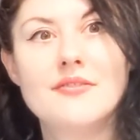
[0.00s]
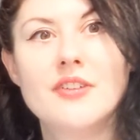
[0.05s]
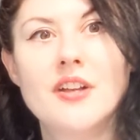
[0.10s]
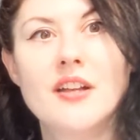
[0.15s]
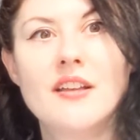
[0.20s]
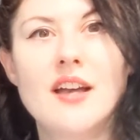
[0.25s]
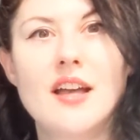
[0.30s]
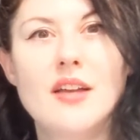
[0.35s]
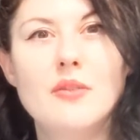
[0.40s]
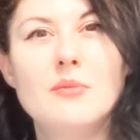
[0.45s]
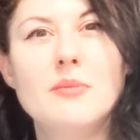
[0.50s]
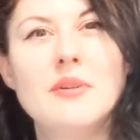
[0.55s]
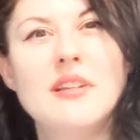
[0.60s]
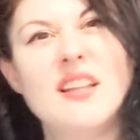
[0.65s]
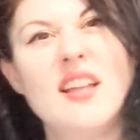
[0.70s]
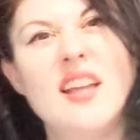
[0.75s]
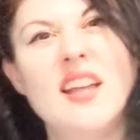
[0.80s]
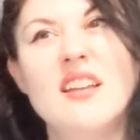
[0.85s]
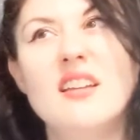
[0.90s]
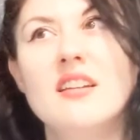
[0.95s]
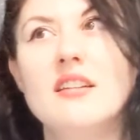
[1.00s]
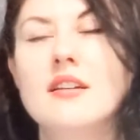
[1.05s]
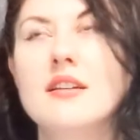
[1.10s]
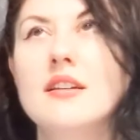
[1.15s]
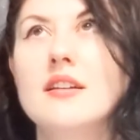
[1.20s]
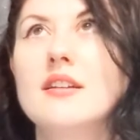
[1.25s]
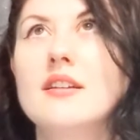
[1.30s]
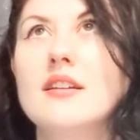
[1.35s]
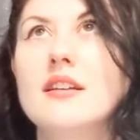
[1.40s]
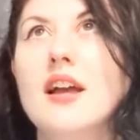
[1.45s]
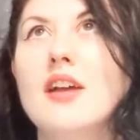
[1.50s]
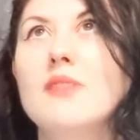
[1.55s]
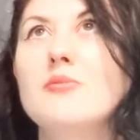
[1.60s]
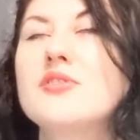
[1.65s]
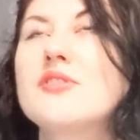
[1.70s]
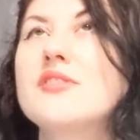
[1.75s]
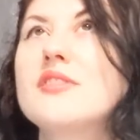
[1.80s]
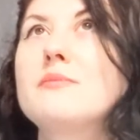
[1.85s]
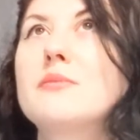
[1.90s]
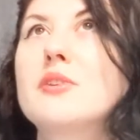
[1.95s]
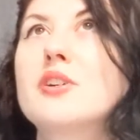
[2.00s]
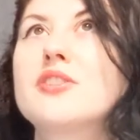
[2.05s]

Fungi would be like, I almost said